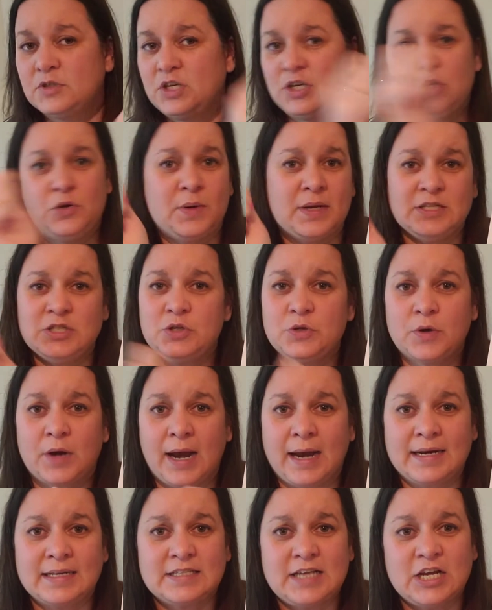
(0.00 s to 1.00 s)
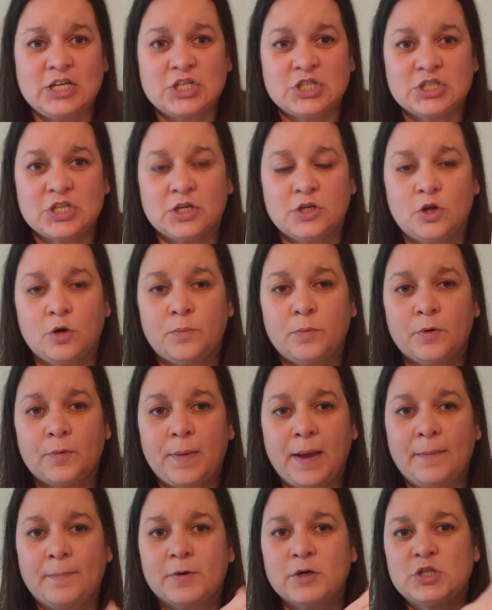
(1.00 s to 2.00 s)
You can do your annotations on notebook
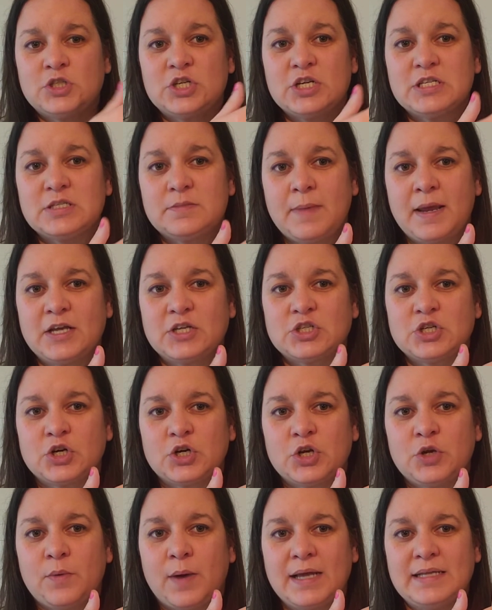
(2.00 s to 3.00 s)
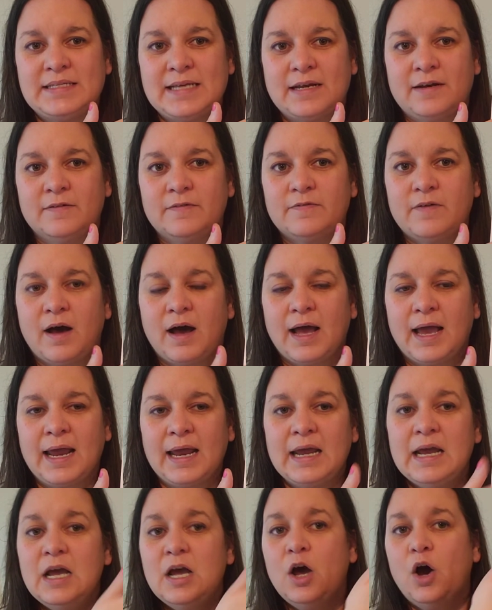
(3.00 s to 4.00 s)
paper. Just make sure you identify
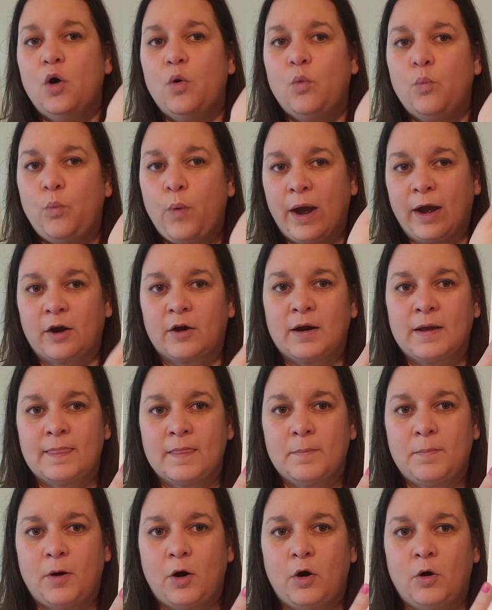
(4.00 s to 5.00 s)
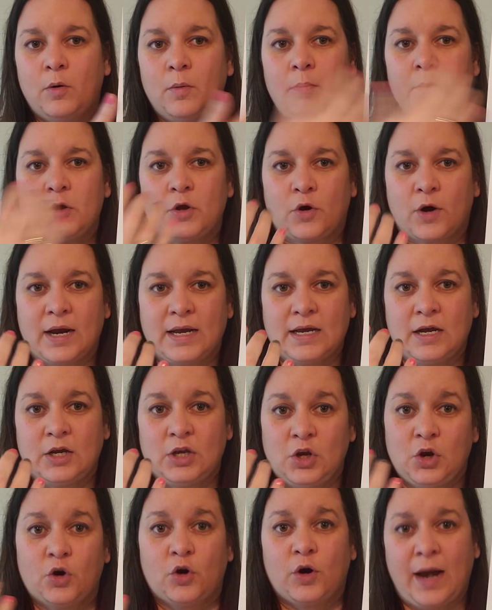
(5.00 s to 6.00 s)
where in the poem
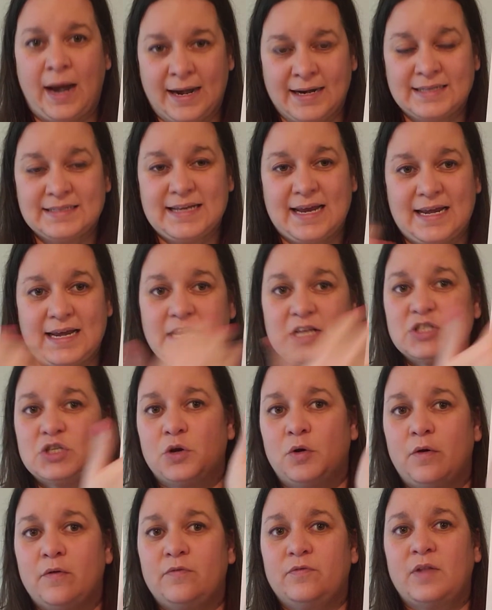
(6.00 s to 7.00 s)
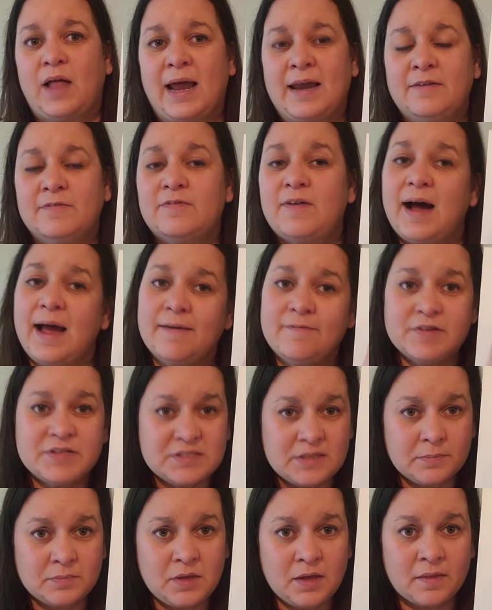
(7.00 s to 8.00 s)
you're annotating. So if line 5 is
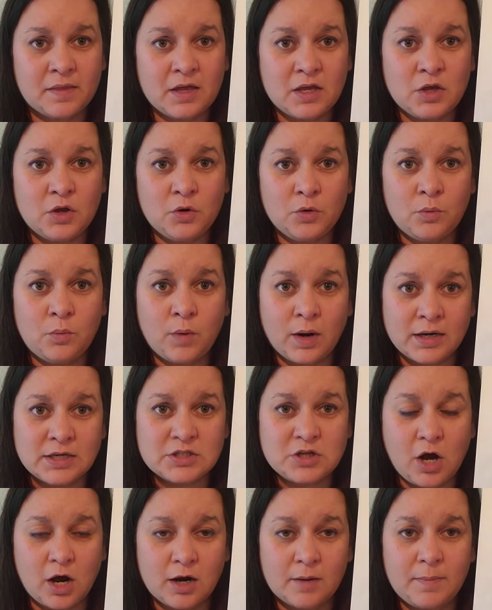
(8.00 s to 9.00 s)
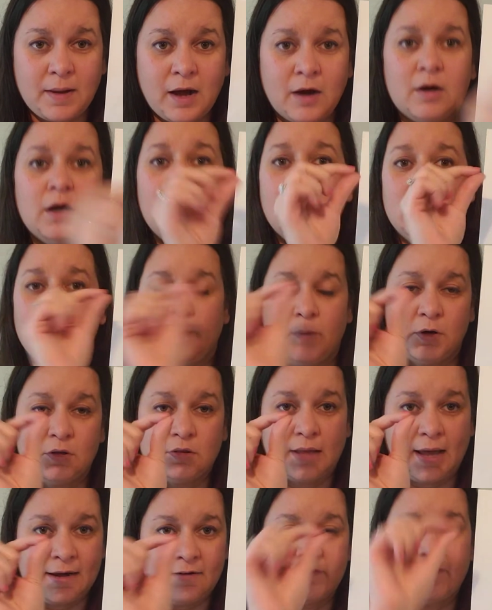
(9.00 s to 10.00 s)
something that you want to talk about, put
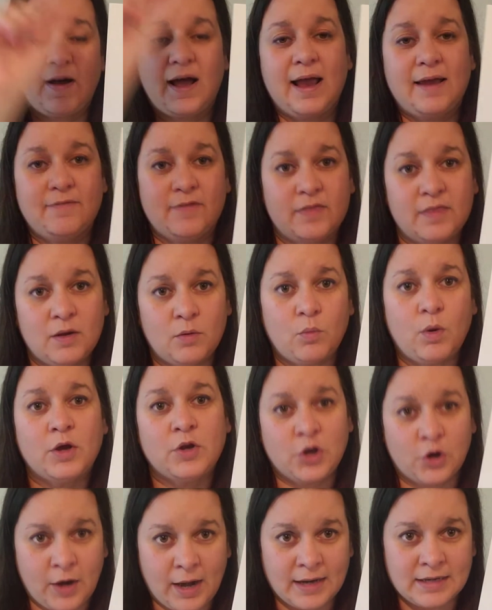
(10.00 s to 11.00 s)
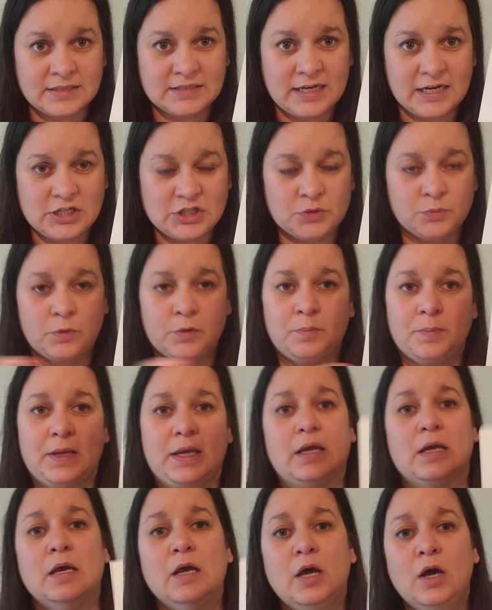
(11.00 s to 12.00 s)
line 5 and then what your annotation would
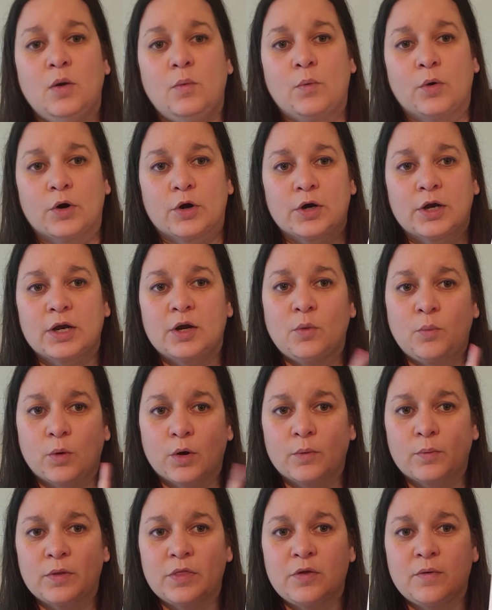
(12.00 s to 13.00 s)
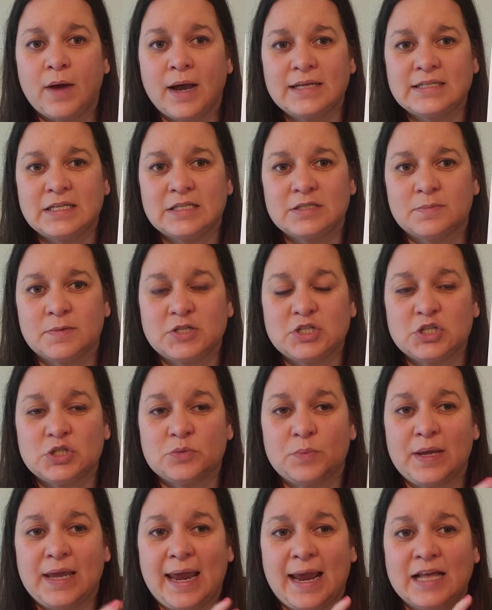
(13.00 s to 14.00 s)
be. We're going to work with you guys as much as
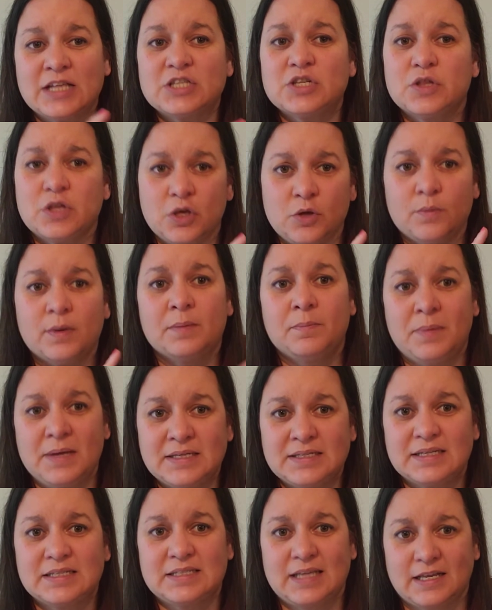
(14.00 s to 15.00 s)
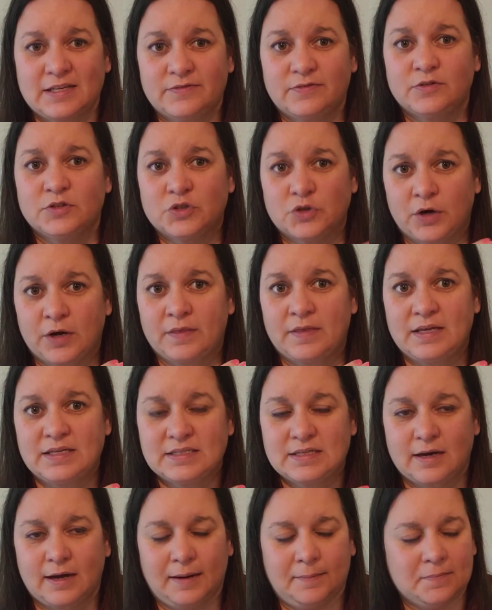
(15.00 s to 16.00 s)
we can so that you can be successful during these
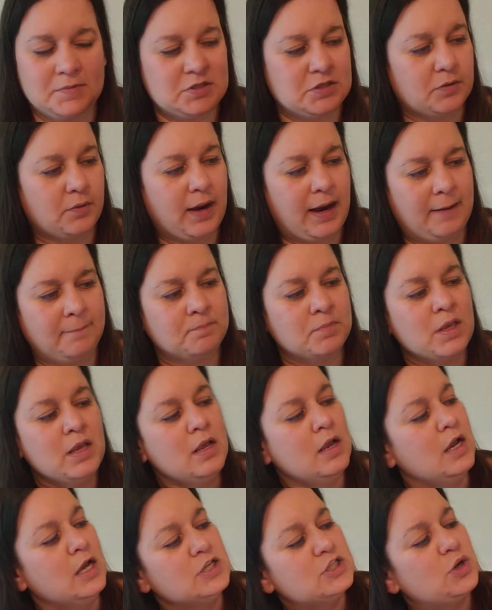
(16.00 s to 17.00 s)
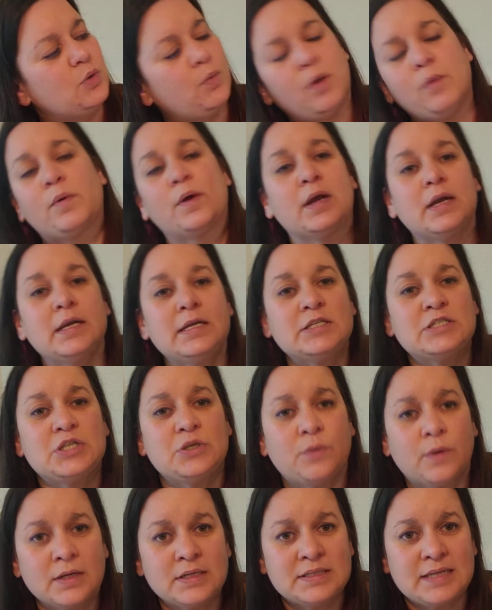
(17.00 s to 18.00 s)
times, okay? So what we're going to do
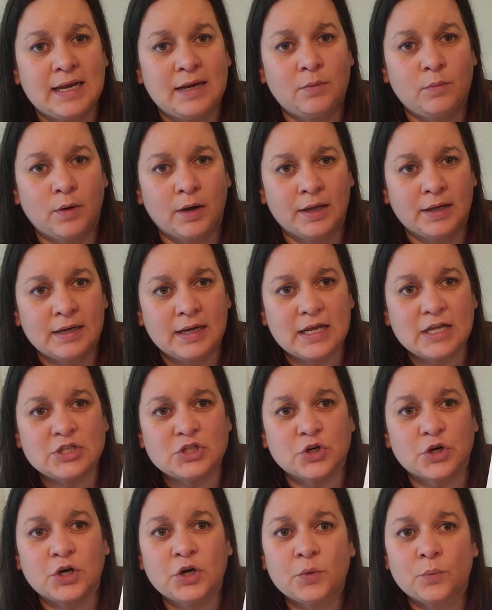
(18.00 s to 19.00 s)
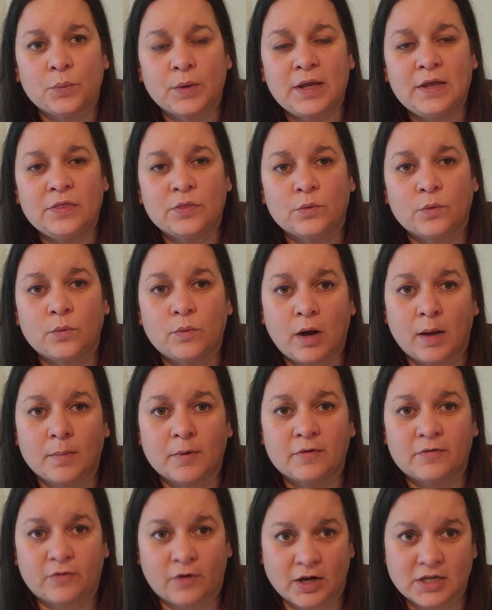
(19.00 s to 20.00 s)
on day 1 is you're going to read through
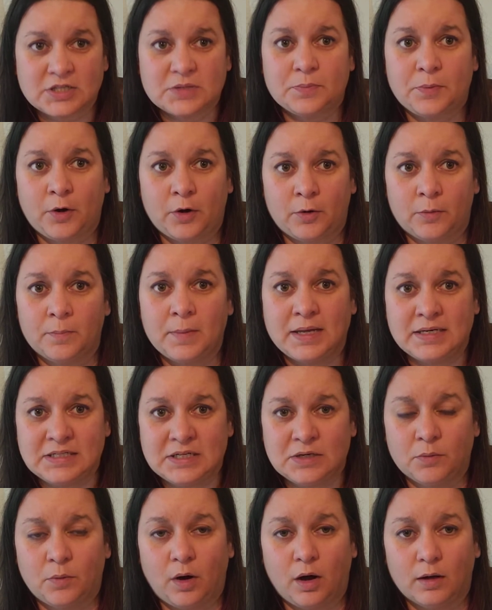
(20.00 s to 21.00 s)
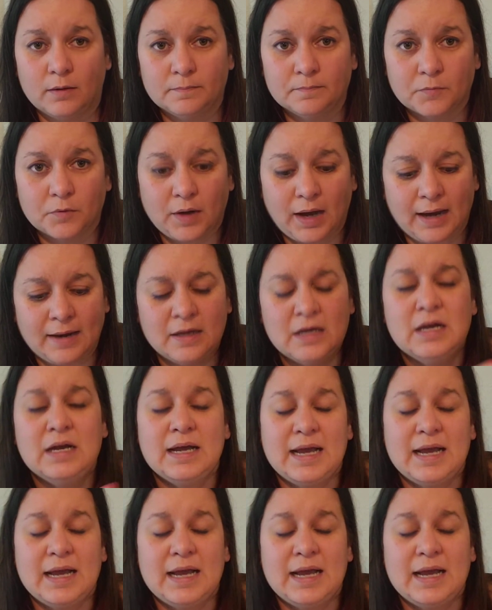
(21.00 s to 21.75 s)
Robert Frost's poem, Mending Wall, okay?